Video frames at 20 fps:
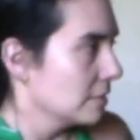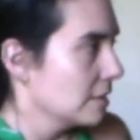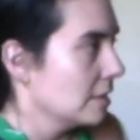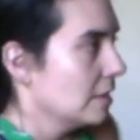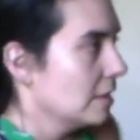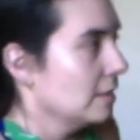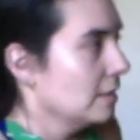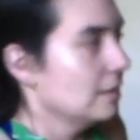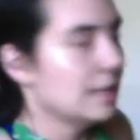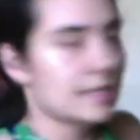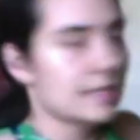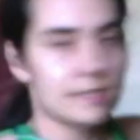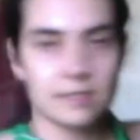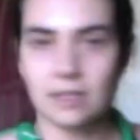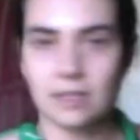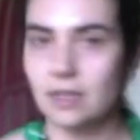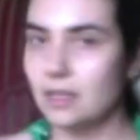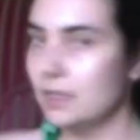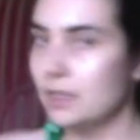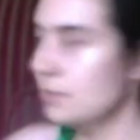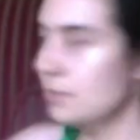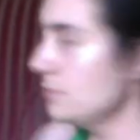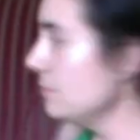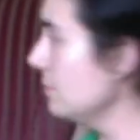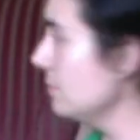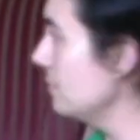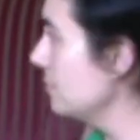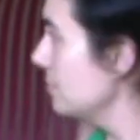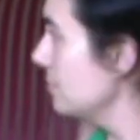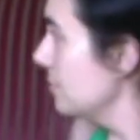Last time.
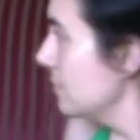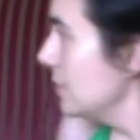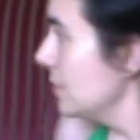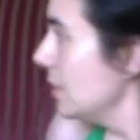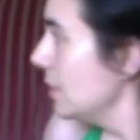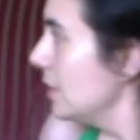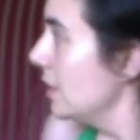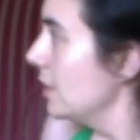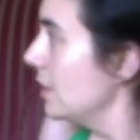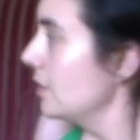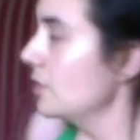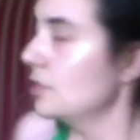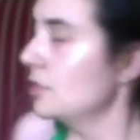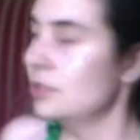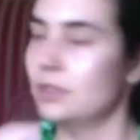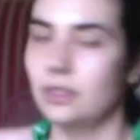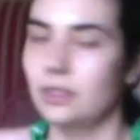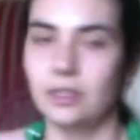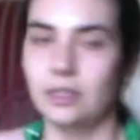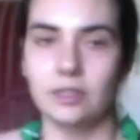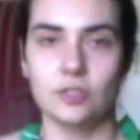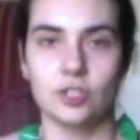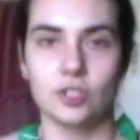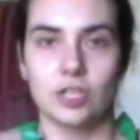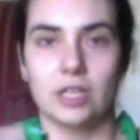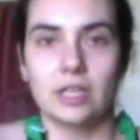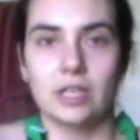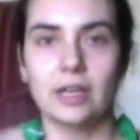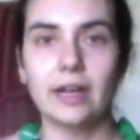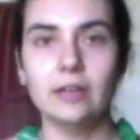Good. Shake it
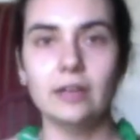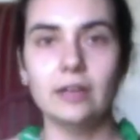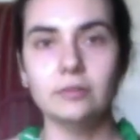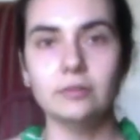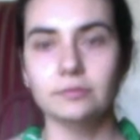out.